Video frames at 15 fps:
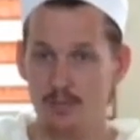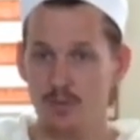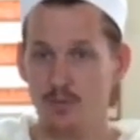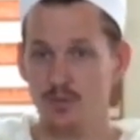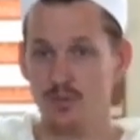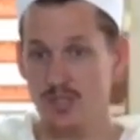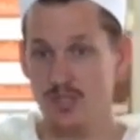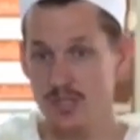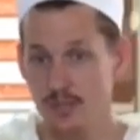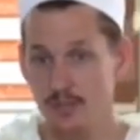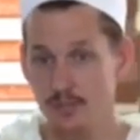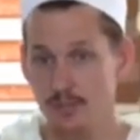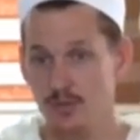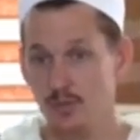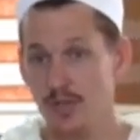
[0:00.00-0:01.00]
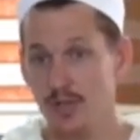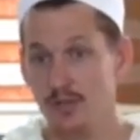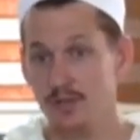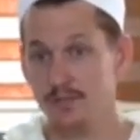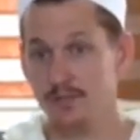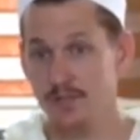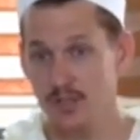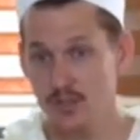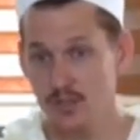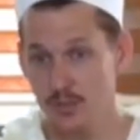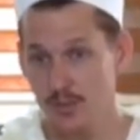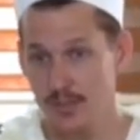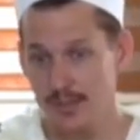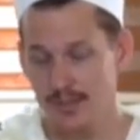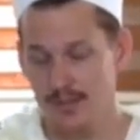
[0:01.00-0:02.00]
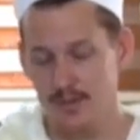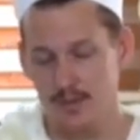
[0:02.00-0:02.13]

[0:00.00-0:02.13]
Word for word: you'll see them as well fluctuate